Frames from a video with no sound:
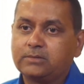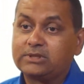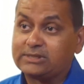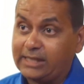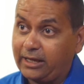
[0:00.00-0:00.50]

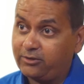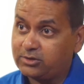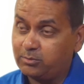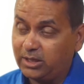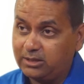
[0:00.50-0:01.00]

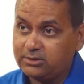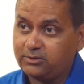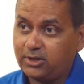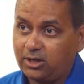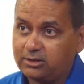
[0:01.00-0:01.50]
saves millions
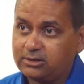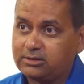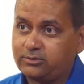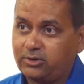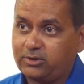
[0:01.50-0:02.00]
of
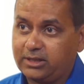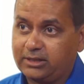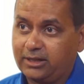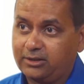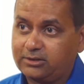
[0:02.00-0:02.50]
dollars for
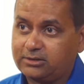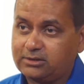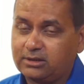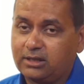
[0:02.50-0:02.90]
retailers.